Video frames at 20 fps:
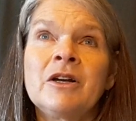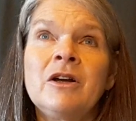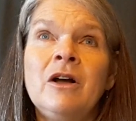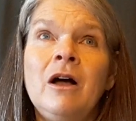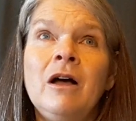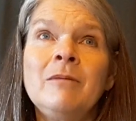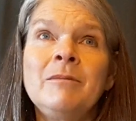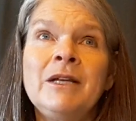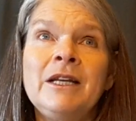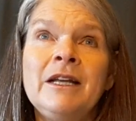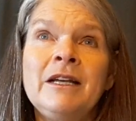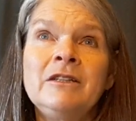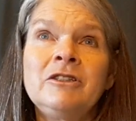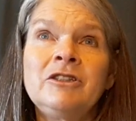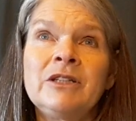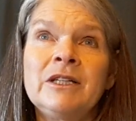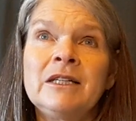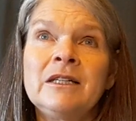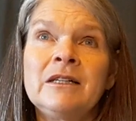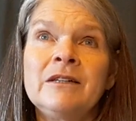
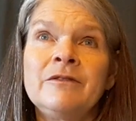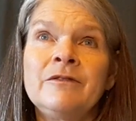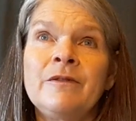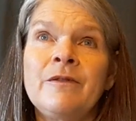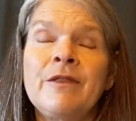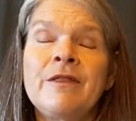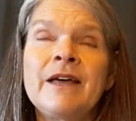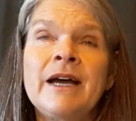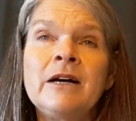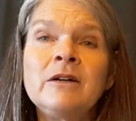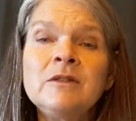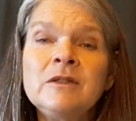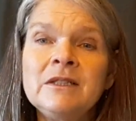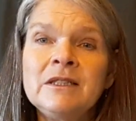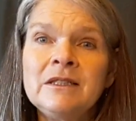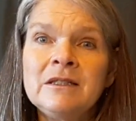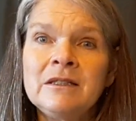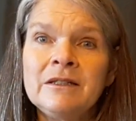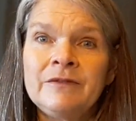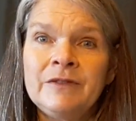culmination of
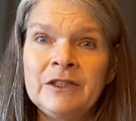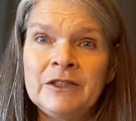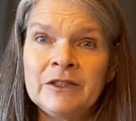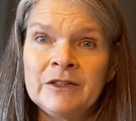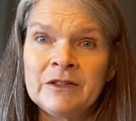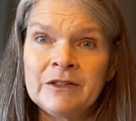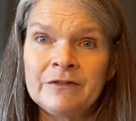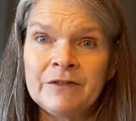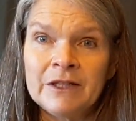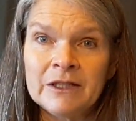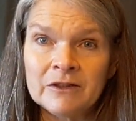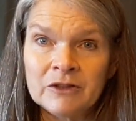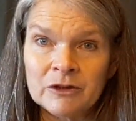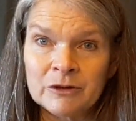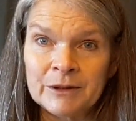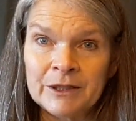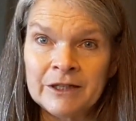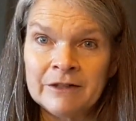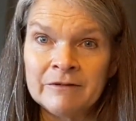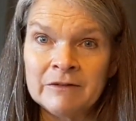thousands of years of
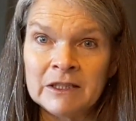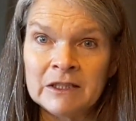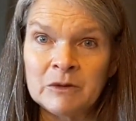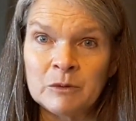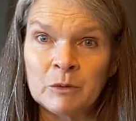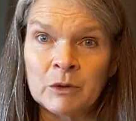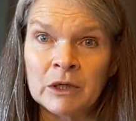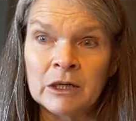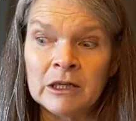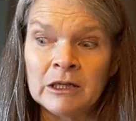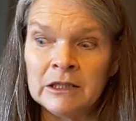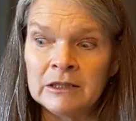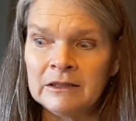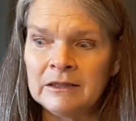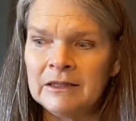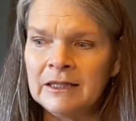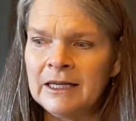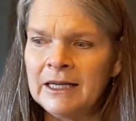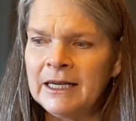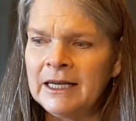history of this world.
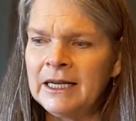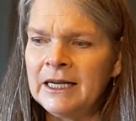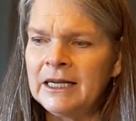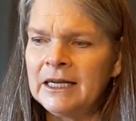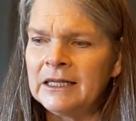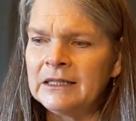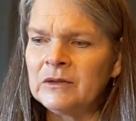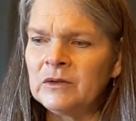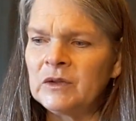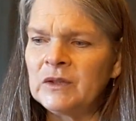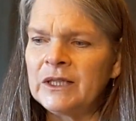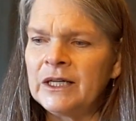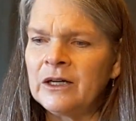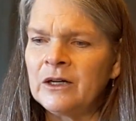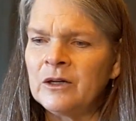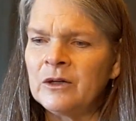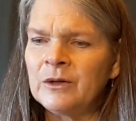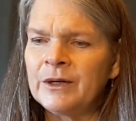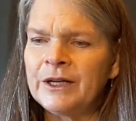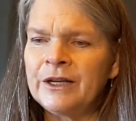And
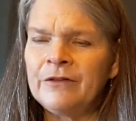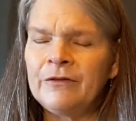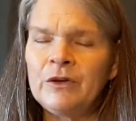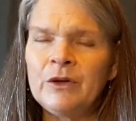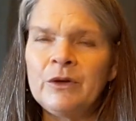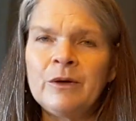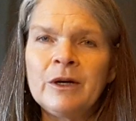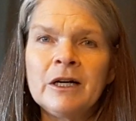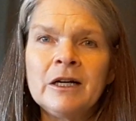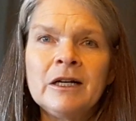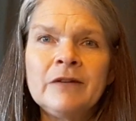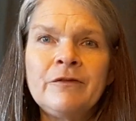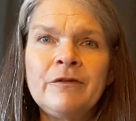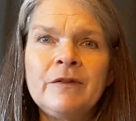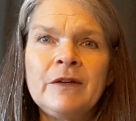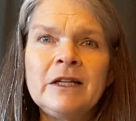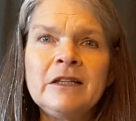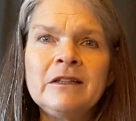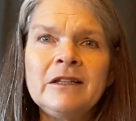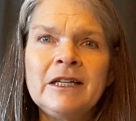so if you are
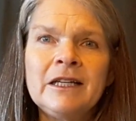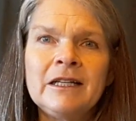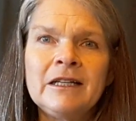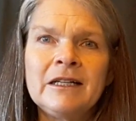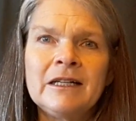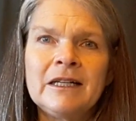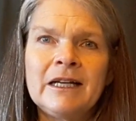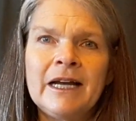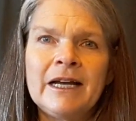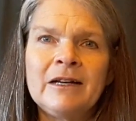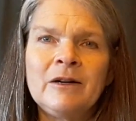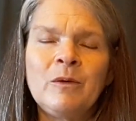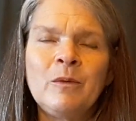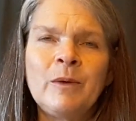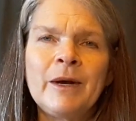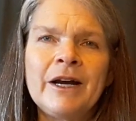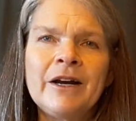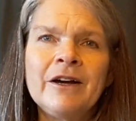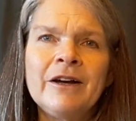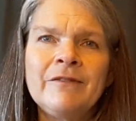feeling and
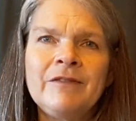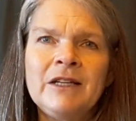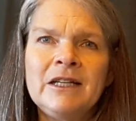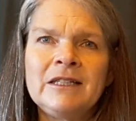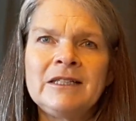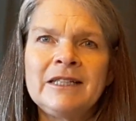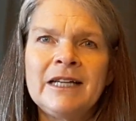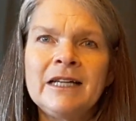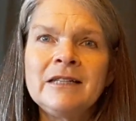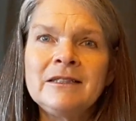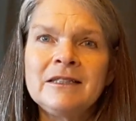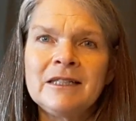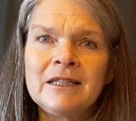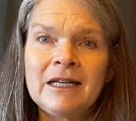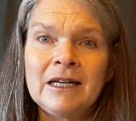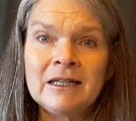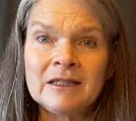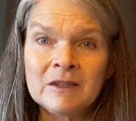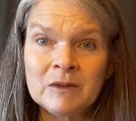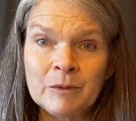aware of the
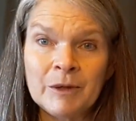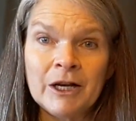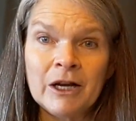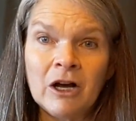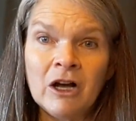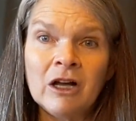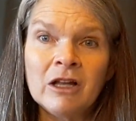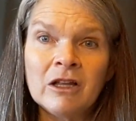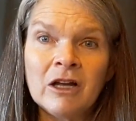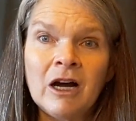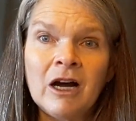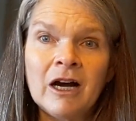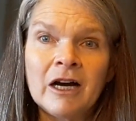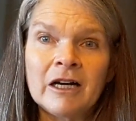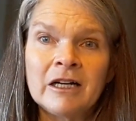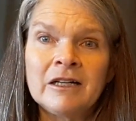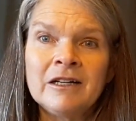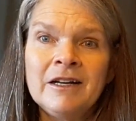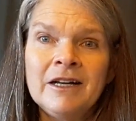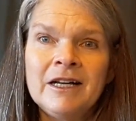intensity as we all
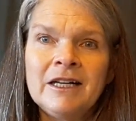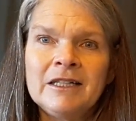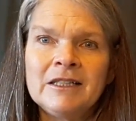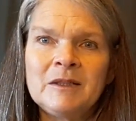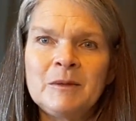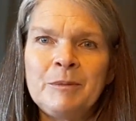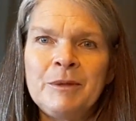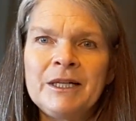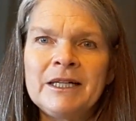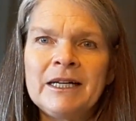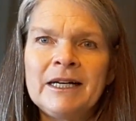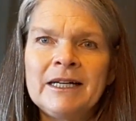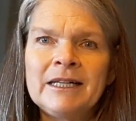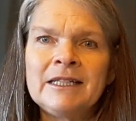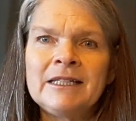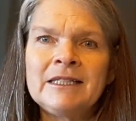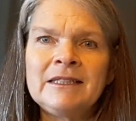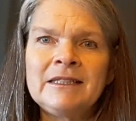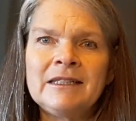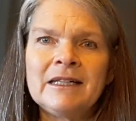are, it's
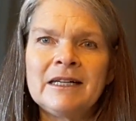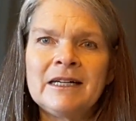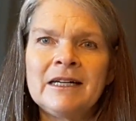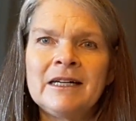because